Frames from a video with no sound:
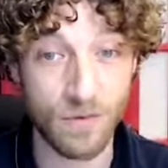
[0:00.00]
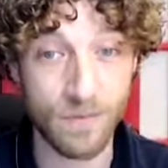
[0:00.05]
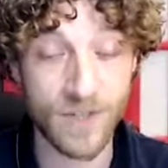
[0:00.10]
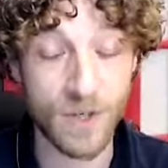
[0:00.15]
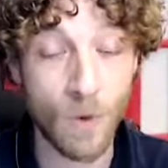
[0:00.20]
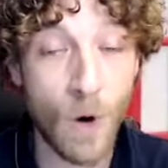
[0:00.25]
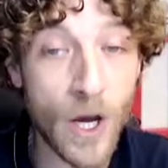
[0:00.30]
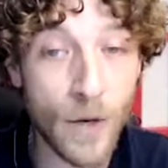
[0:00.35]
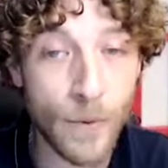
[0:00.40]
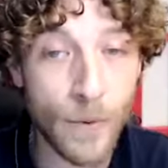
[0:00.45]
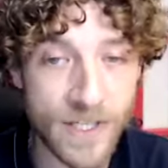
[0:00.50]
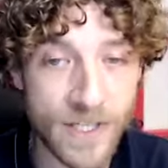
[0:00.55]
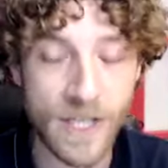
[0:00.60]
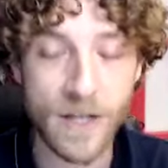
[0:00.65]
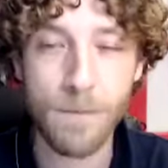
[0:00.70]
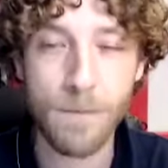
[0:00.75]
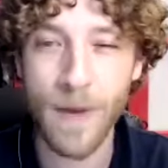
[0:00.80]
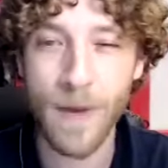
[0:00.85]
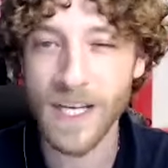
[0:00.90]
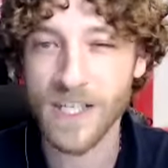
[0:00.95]
So I always say
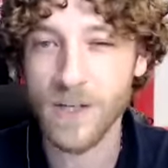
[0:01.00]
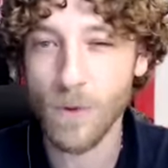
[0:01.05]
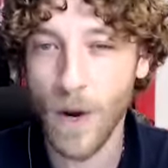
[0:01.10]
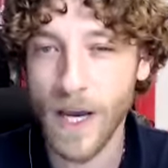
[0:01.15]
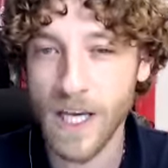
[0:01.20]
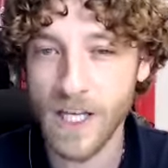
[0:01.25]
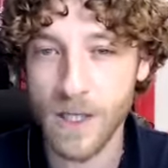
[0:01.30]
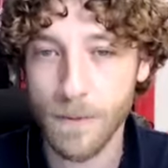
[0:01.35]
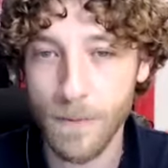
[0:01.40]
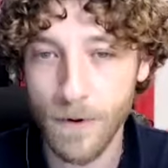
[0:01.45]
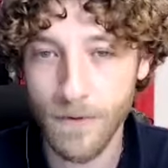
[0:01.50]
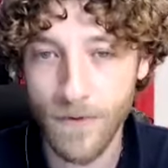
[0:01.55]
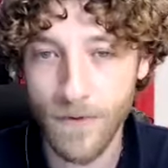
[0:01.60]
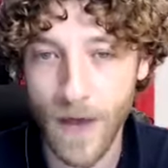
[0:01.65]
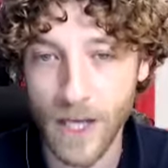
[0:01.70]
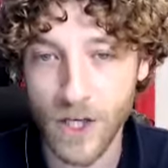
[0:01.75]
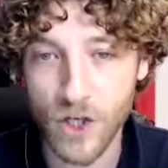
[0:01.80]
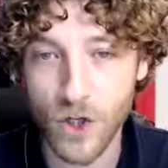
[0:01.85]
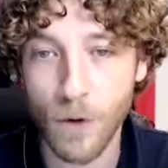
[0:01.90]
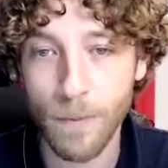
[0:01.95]
the best way to
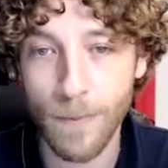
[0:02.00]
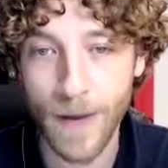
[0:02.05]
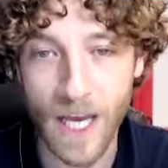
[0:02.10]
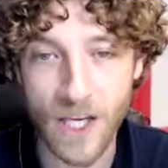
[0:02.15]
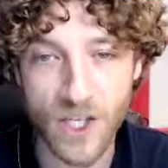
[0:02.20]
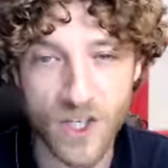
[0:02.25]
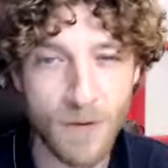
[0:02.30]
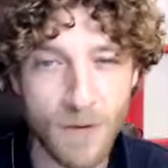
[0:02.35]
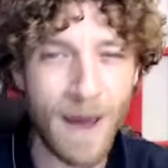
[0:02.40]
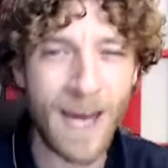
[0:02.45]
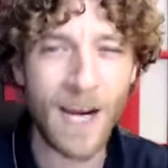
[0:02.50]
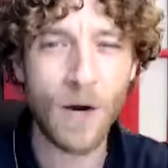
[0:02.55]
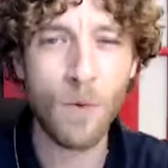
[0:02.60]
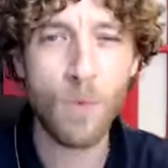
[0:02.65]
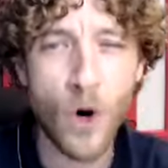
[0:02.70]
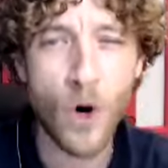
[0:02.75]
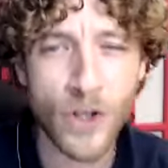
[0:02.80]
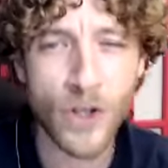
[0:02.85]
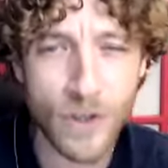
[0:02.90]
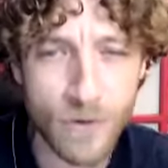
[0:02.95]
perfect your pitch, no matter
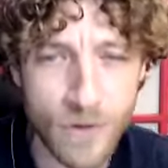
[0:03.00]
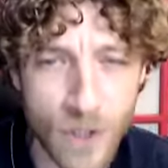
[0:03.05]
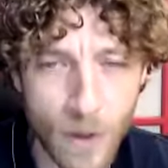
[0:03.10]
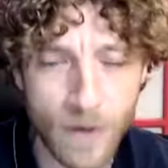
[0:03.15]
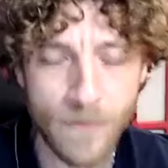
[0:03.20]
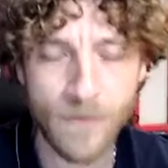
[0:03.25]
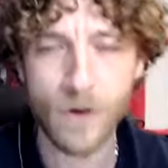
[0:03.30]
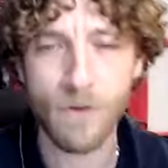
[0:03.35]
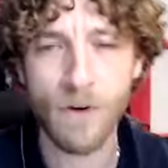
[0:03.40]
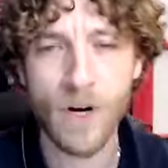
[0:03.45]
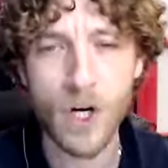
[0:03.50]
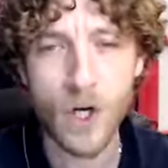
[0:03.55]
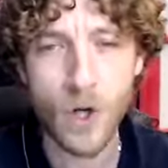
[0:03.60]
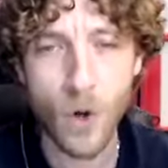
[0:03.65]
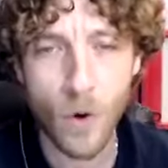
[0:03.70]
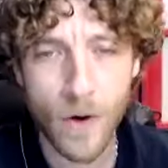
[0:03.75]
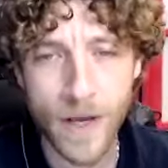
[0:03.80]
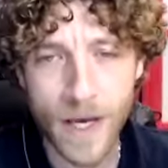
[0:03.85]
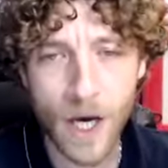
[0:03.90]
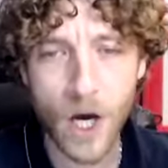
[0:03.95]
what you do, if you're a
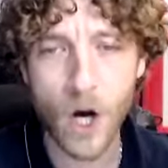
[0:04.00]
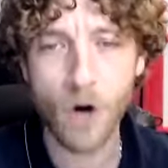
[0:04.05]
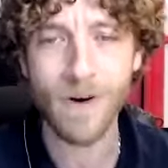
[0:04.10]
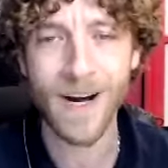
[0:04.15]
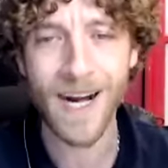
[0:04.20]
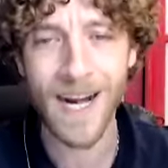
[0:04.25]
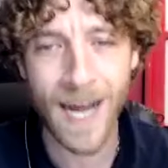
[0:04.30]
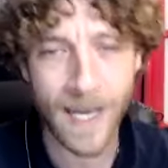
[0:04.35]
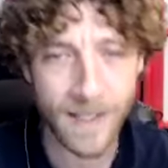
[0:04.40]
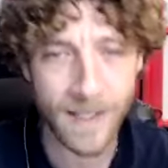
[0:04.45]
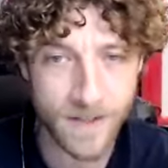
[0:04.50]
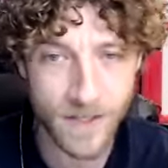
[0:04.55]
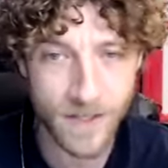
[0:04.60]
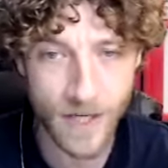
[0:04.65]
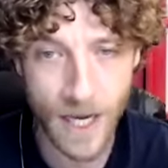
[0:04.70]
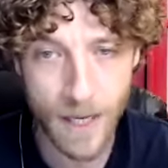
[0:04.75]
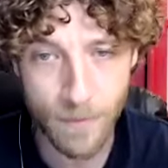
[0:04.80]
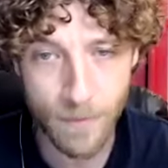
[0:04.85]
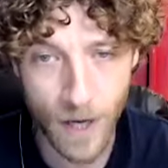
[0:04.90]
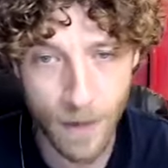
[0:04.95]
lawyer or a
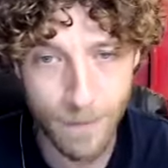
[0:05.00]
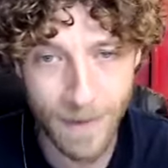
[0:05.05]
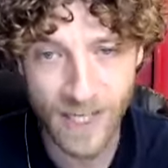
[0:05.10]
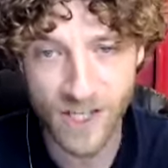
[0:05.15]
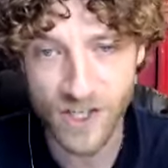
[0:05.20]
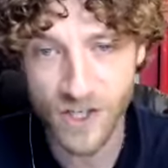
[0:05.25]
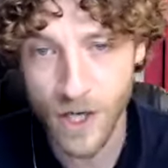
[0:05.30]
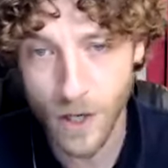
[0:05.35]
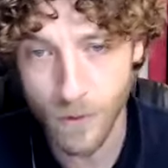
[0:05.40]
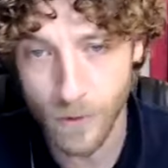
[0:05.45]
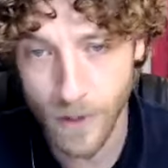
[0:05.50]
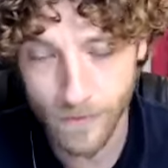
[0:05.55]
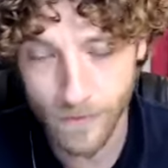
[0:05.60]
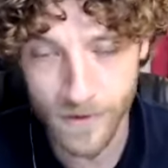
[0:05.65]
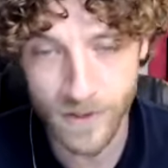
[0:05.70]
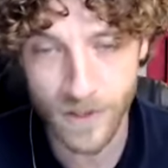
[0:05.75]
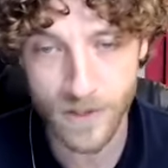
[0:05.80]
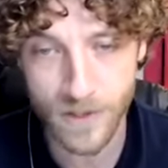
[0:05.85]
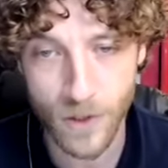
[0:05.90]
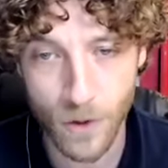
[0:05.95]
landscaper, it makes no
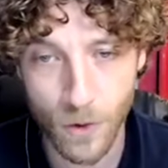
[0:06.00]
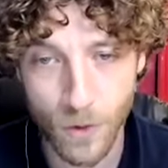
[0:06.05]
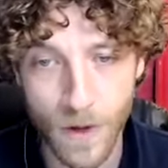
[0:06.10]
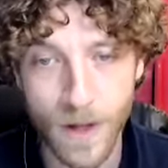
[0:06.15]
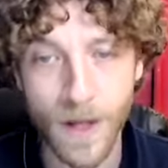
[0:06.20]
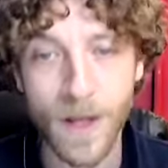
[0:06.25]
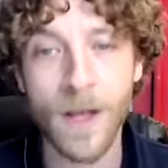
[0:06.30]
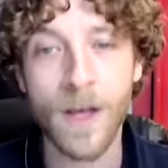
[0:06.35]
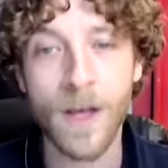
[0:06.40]
difference at all.